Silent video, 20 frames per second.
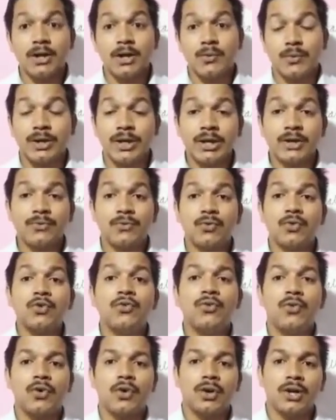we need food
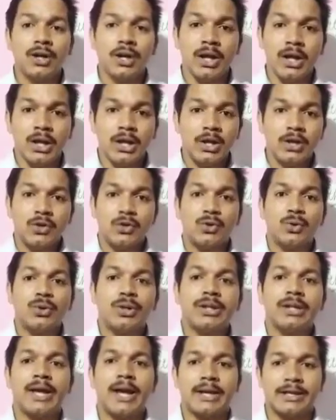for
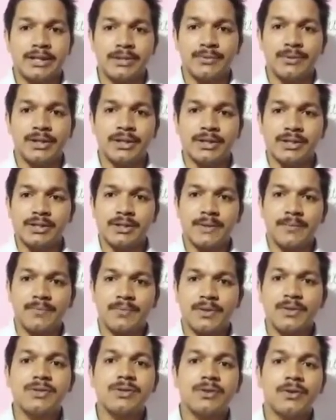doing the activities.
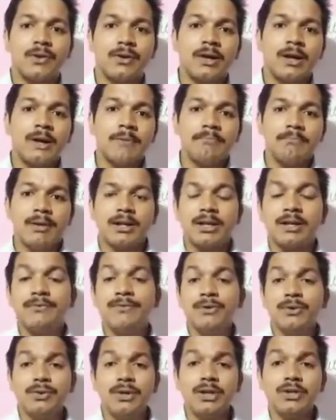But if
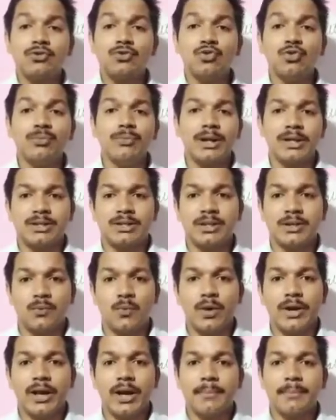you eat too much,
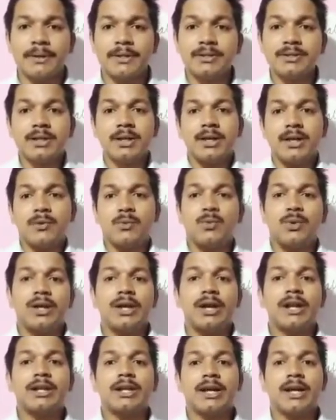what happens, we
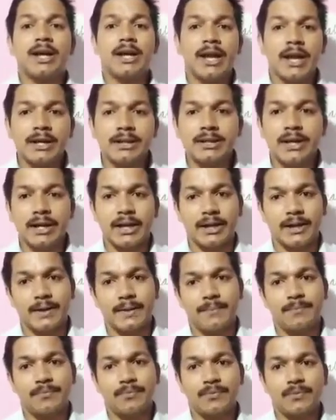get again
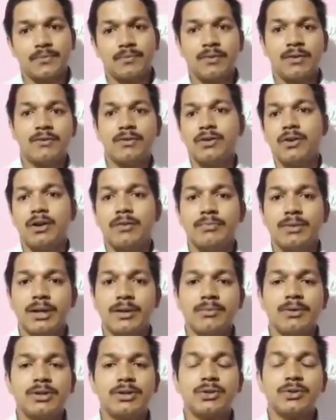tired, we will not be
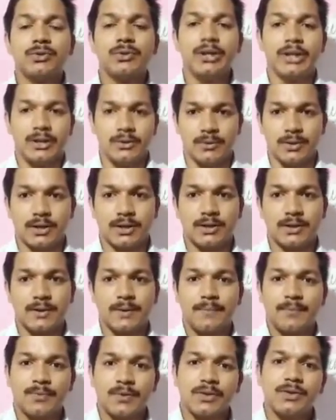able to do any work.
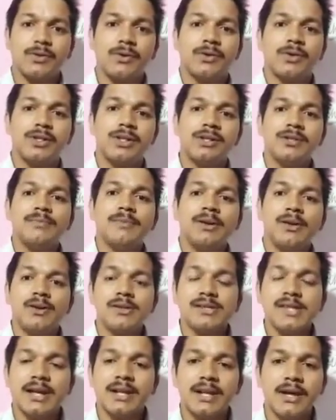It is
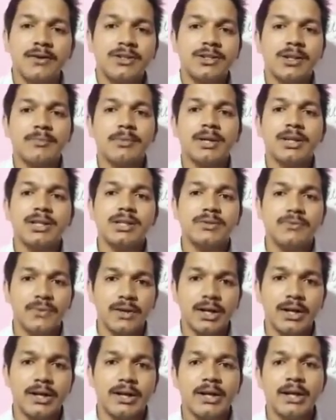because that our stomach is
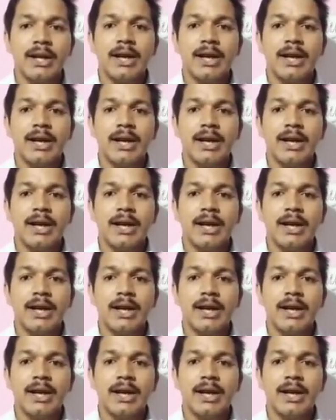filled,